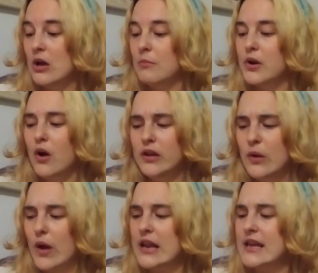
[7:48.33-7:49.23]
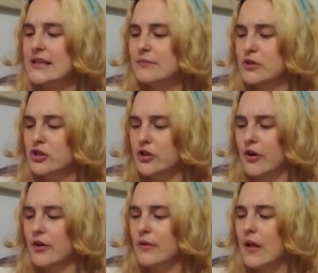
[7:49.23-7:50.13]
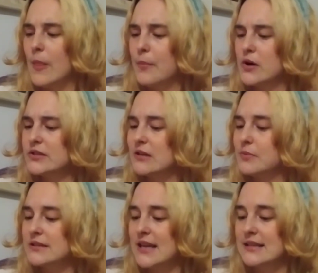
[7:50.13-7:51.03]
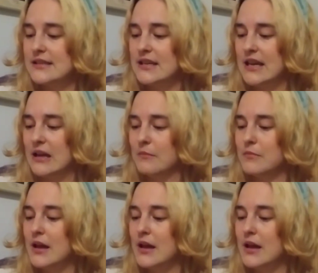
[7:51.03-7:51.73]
but only when he is mature and the person possessing him